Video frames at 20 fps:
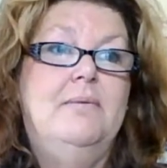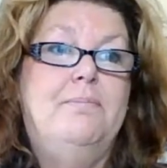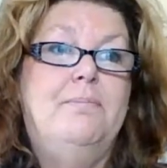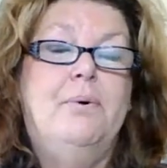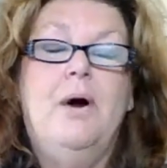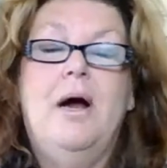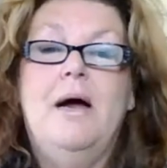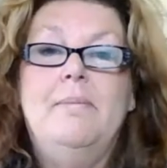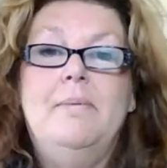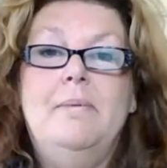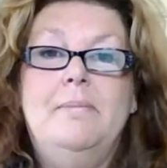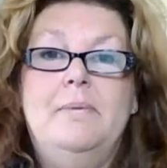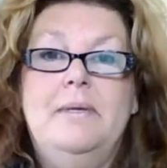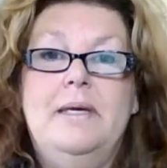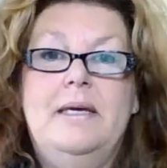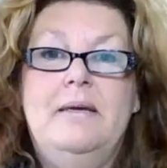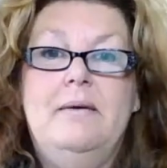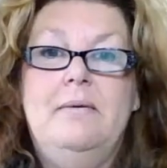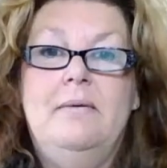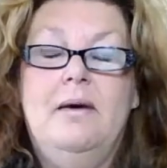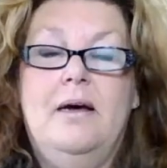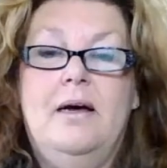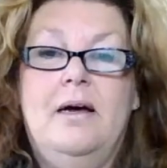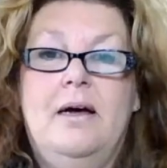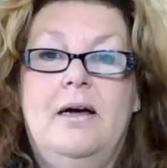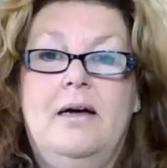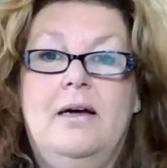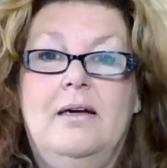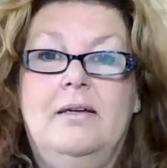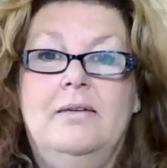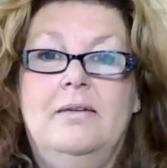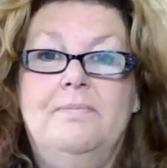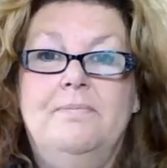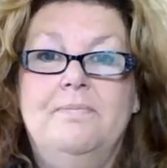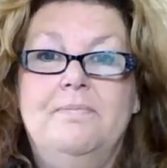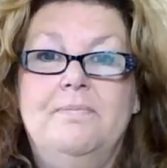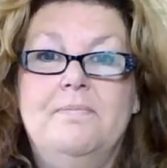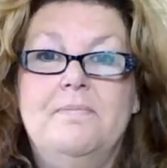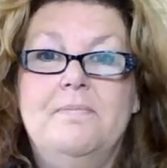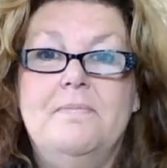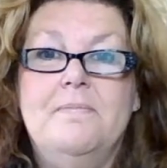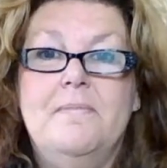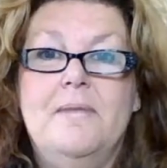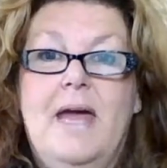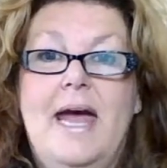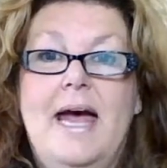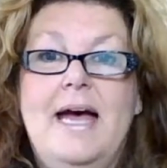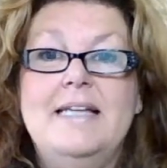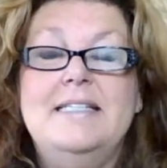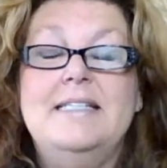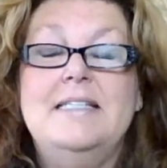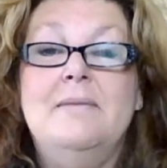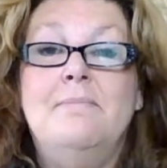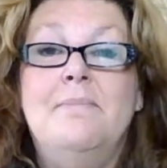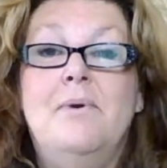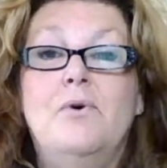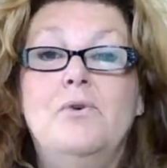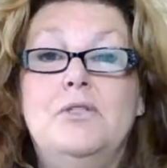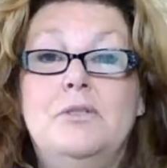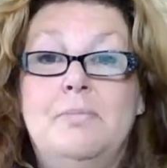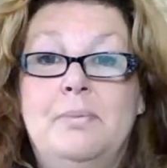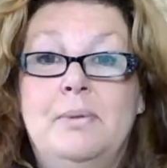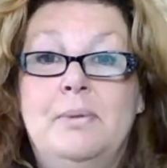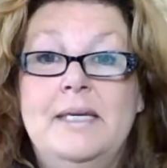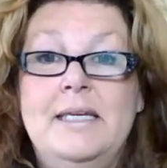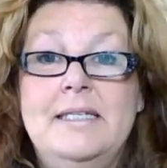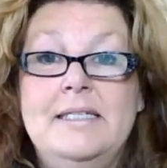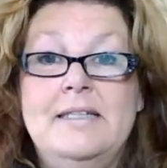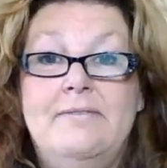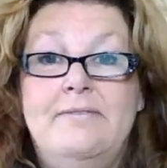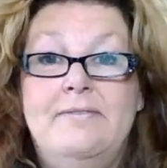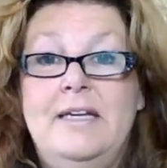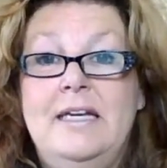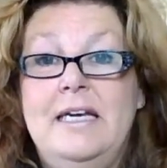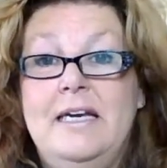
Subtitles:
probably has the most blends of any